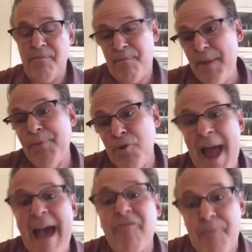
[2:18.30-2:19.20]
people who
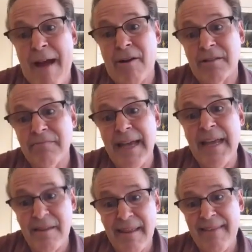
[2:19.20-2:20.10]
have power,
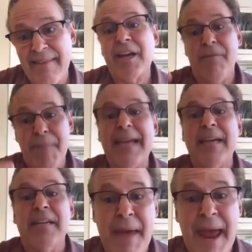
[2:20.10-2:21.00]
and they're going to make a
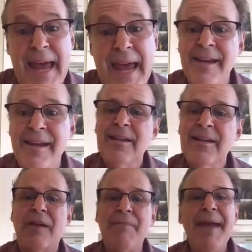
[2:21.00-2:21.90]
demand.
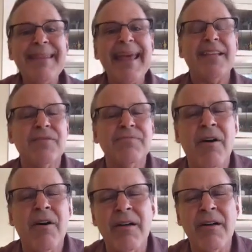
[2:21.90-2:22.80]
So I made that
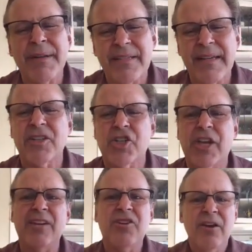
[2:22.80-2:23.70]
small but subtle
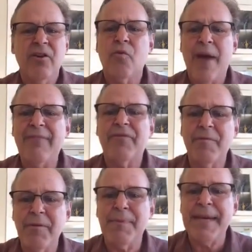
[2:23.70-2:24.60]
change right
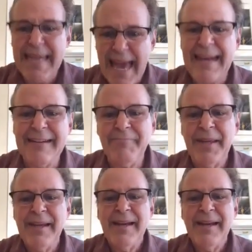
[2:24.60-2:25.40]
from the beginning.